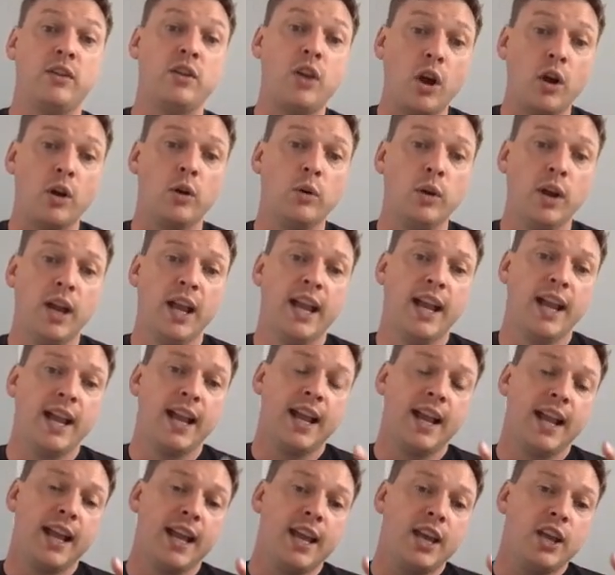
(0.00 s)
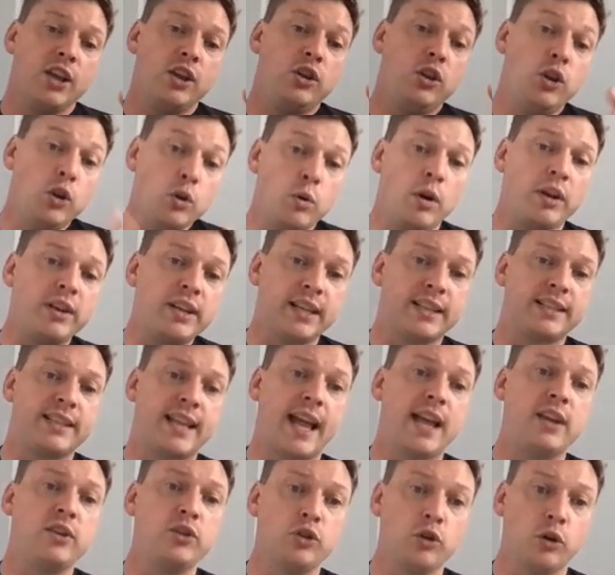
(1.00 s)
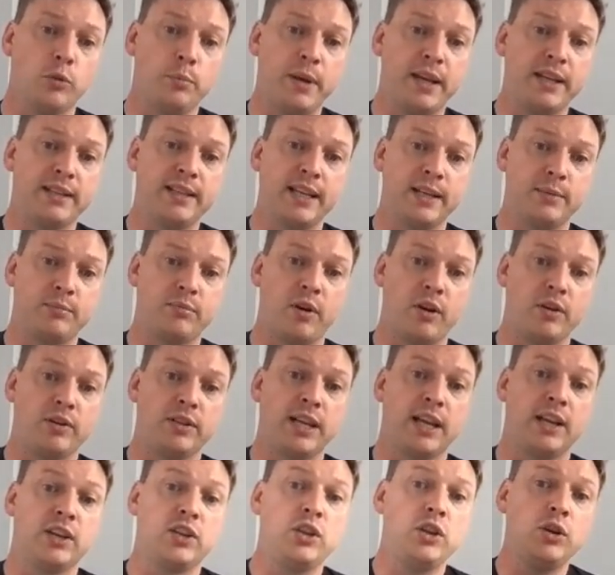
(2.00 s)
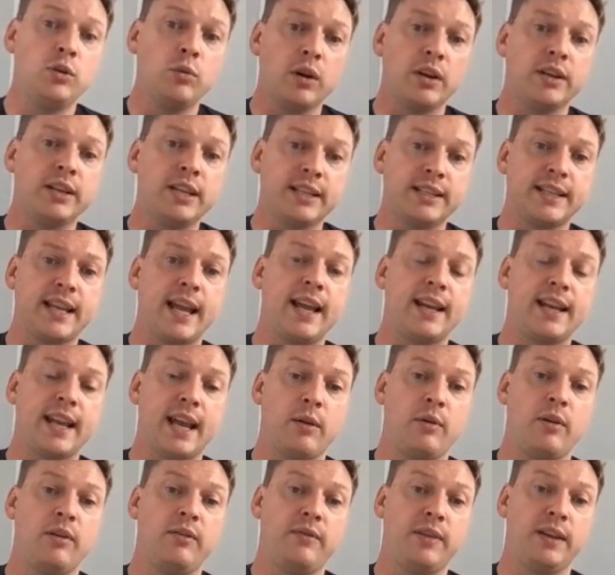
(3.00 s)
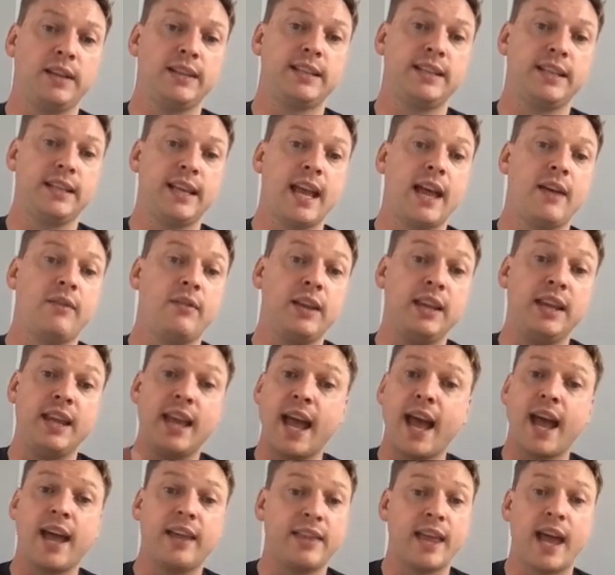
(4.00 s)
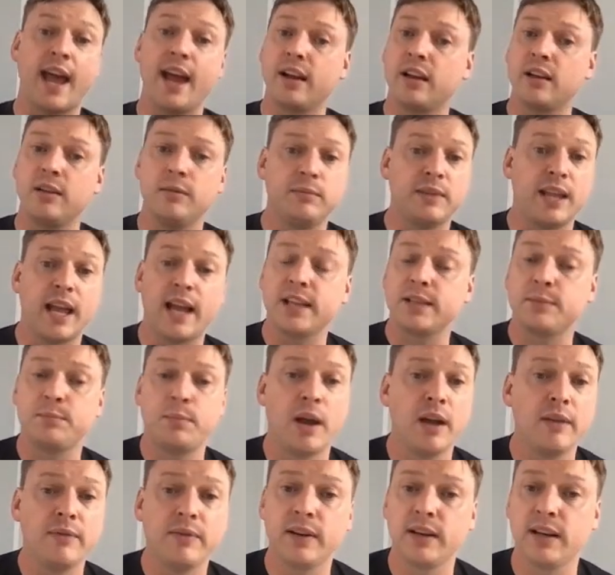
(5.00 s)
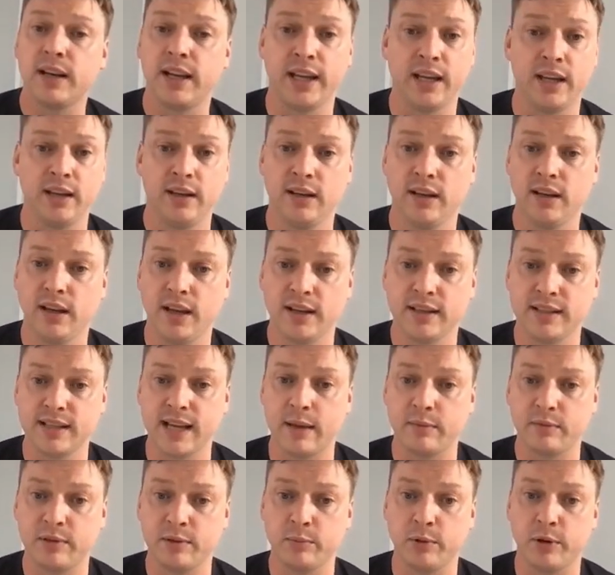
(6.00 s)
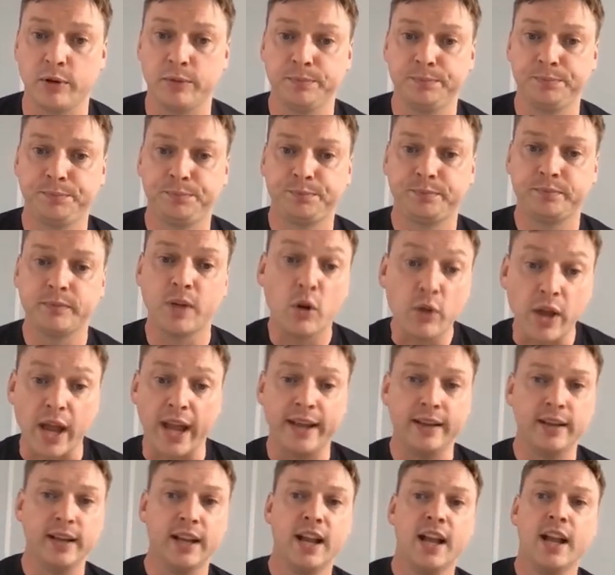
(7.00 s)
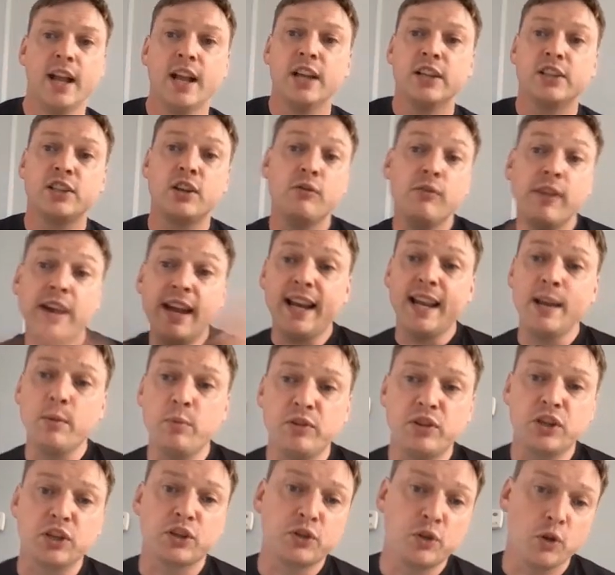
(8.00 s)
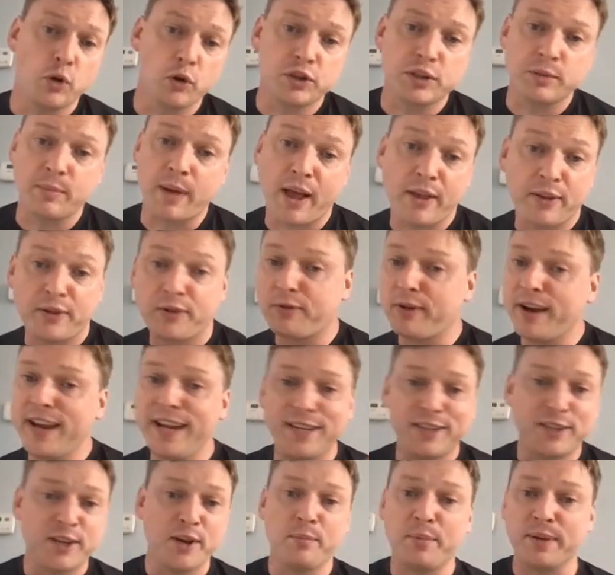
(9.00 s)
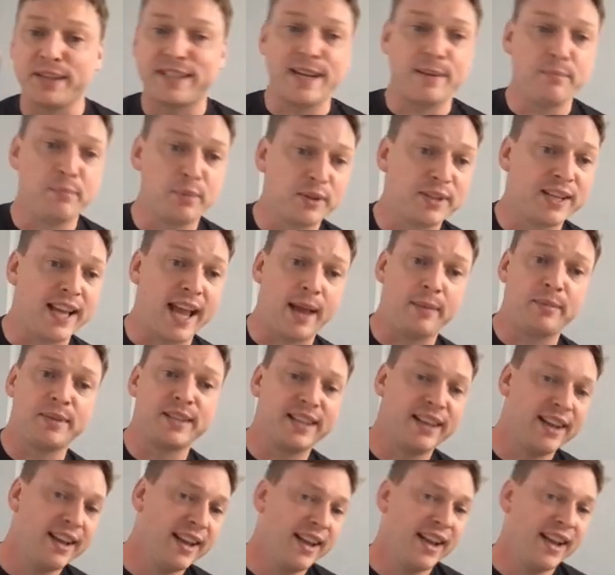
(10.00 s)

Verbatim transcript: No. You understand your business process. You understand how it fits together. Yeah, that's perfectly acceptable. Okay, so really we just talked about three super simple steps.